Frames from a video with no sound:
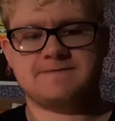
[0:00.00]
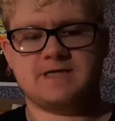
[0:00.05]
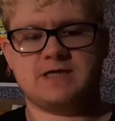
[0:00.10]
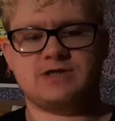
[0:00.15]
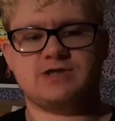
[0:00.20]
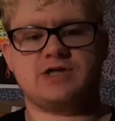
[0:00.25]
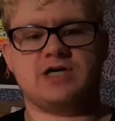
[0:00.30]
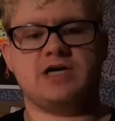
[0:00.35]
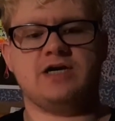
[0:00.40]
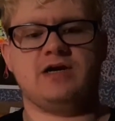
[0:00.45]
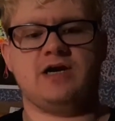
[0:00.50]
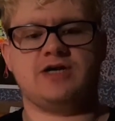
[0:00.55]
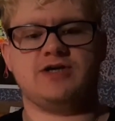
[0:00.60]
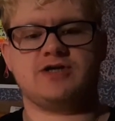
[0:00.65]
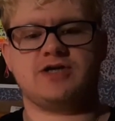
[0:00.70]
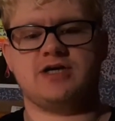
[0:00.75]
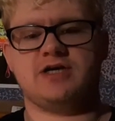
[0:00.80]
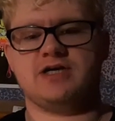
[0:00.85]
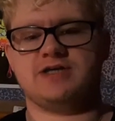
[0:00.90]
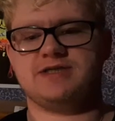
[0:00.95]
try i
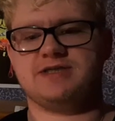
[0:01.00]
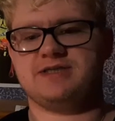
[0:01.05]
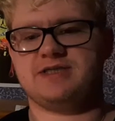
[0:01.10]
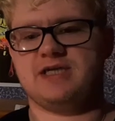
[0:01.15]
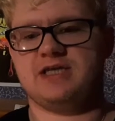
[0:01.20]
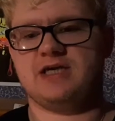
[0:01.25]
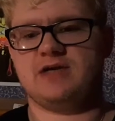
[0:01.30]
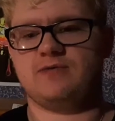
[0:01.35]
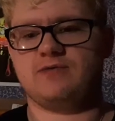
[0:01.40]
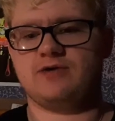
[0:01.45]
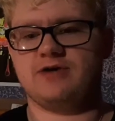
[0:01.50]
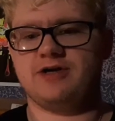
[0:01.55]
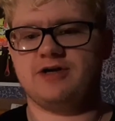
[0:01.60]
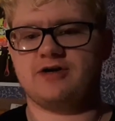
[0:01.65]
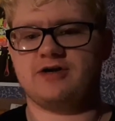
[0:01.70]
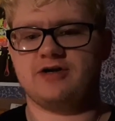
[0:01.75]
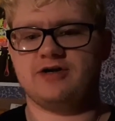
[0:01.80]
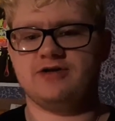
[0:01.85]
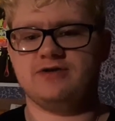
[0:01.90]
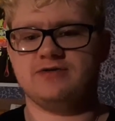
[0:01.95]
try not to say that word
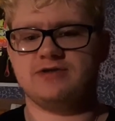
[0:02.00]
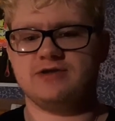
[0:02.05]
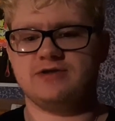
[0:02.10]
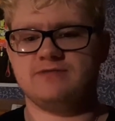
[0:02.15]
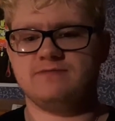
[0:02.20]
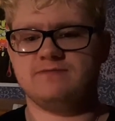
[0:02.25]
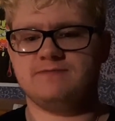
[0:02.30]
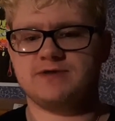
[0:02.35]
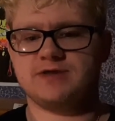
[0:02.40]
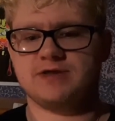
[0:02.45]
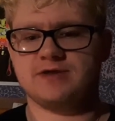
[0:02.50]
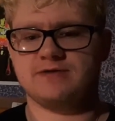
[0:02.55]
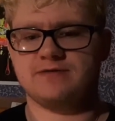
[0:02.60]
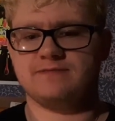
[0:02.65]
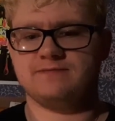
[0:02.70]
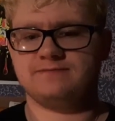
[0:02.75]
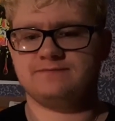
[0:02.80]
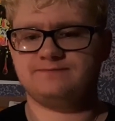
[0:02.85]
here on youtube so